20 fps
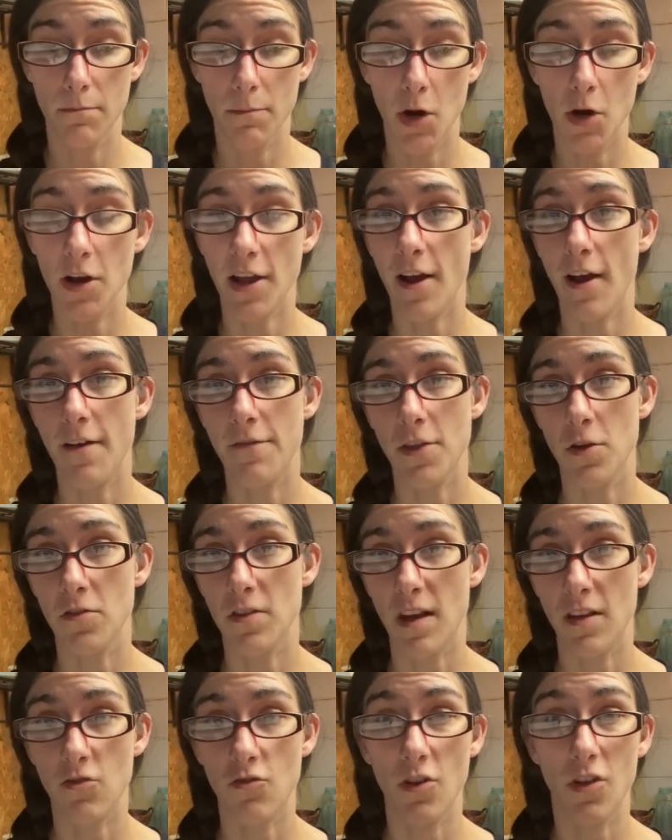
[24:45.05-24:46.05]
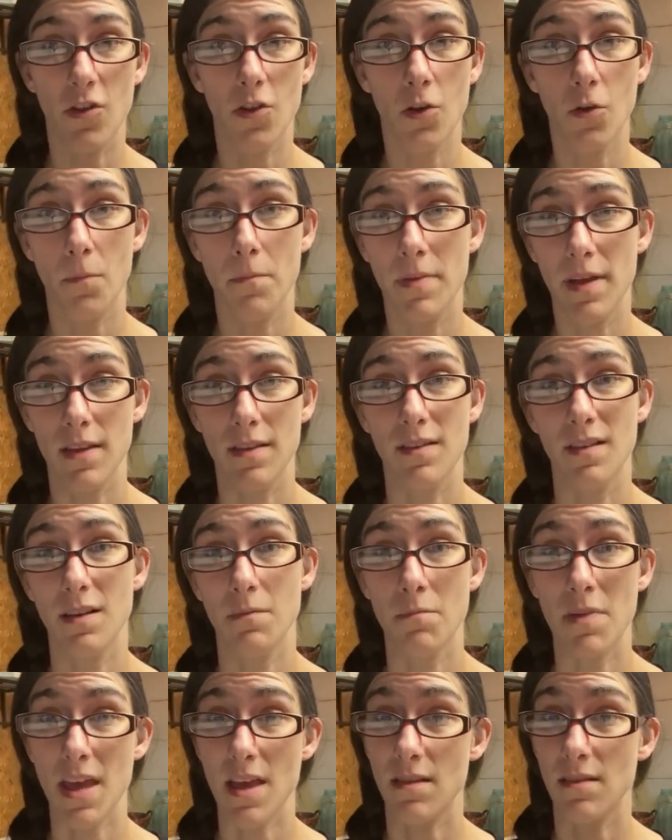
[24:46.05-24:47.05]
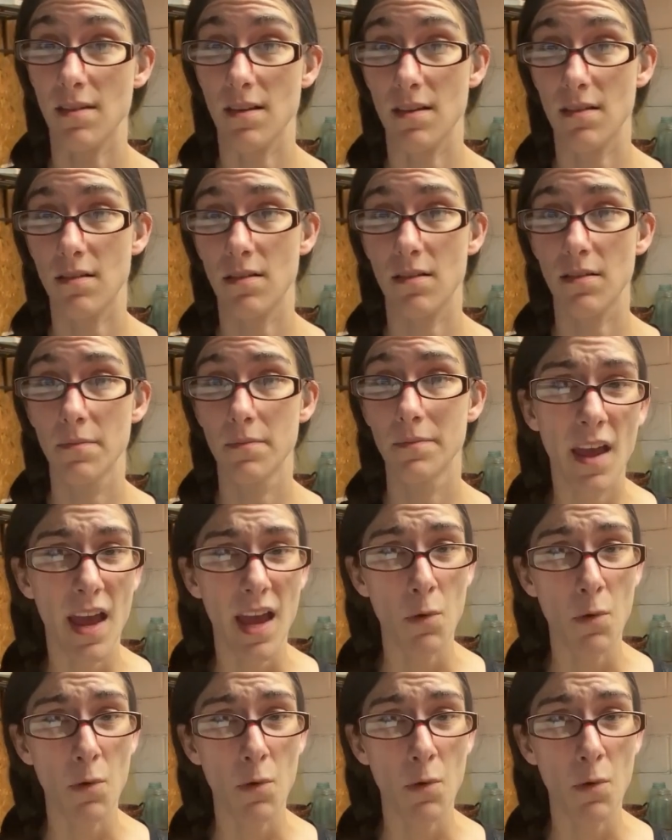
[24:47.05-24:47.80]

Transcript: burning off those extra little bits and pieces.